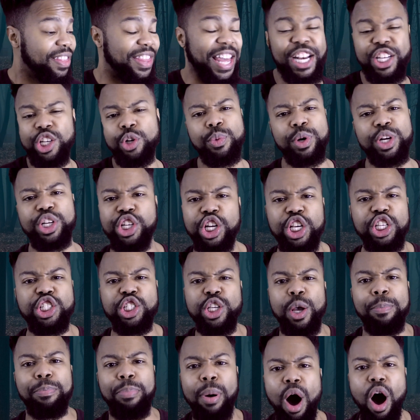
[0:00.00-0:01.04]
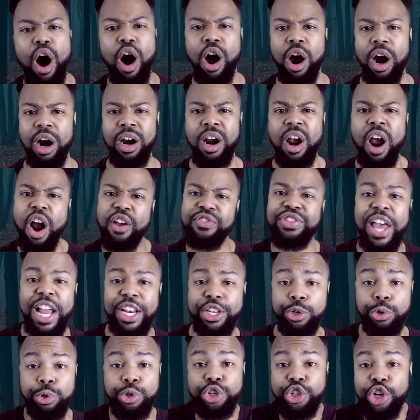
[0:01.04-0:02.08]
that you were just subpar or
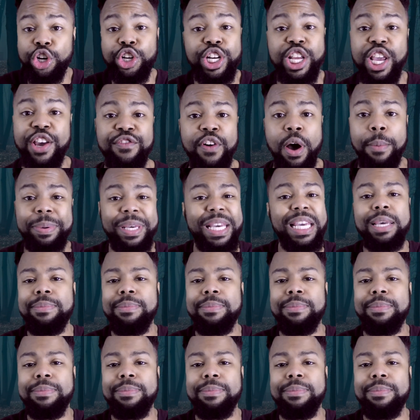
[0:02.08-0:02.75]
that you should give up